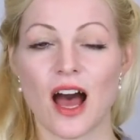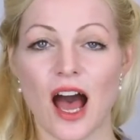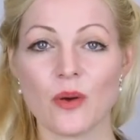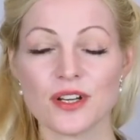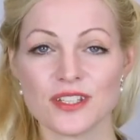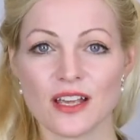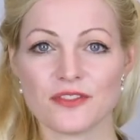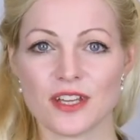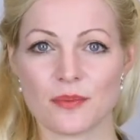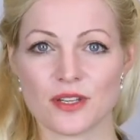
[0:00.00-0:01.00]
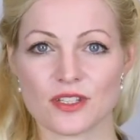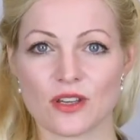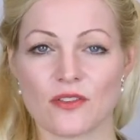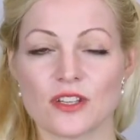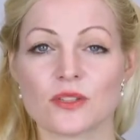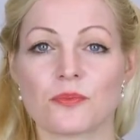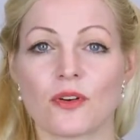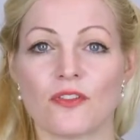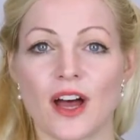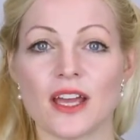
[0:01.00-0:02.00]
Our self-taping service
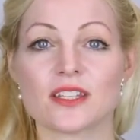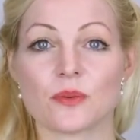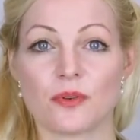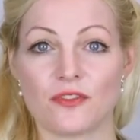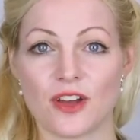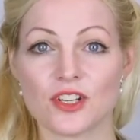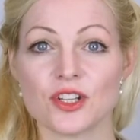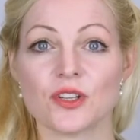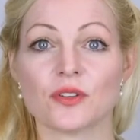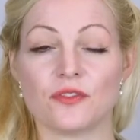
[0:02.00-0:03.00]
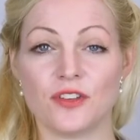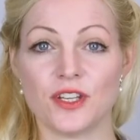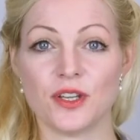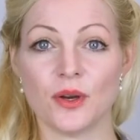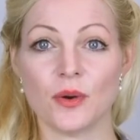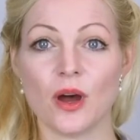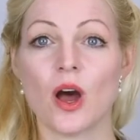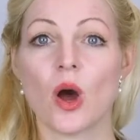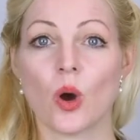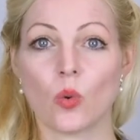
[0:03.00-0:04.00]
provides a professional video
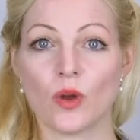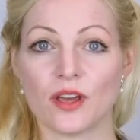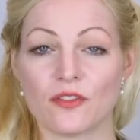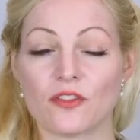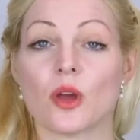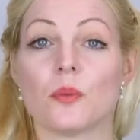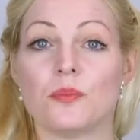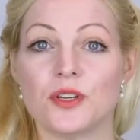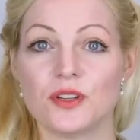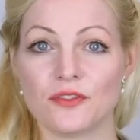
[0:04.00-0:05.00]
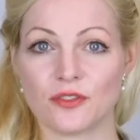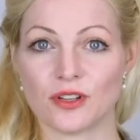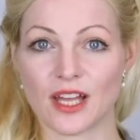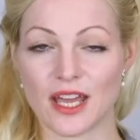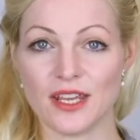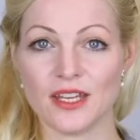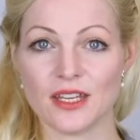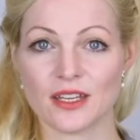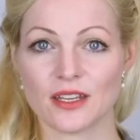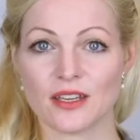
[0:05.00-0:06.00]
with beautiful lighting,
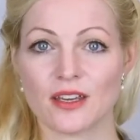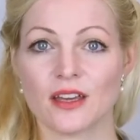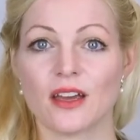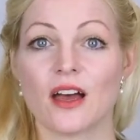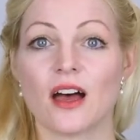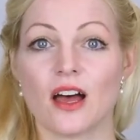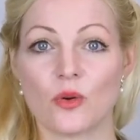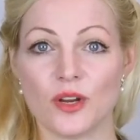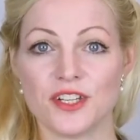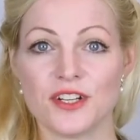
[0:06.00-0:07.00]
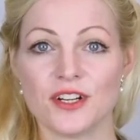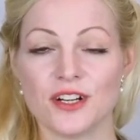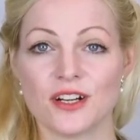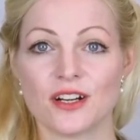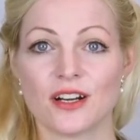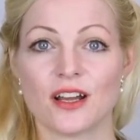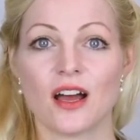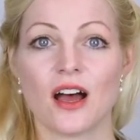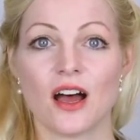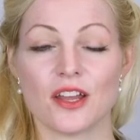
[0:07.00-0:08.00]
a reader,
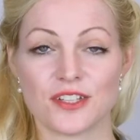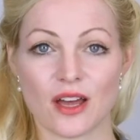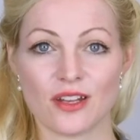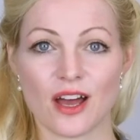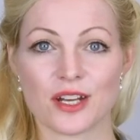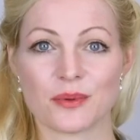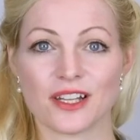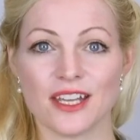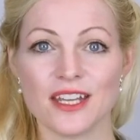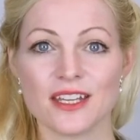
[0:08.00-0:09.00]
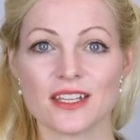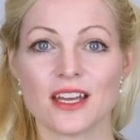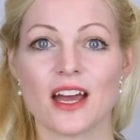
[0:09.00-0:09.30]
downloadable link,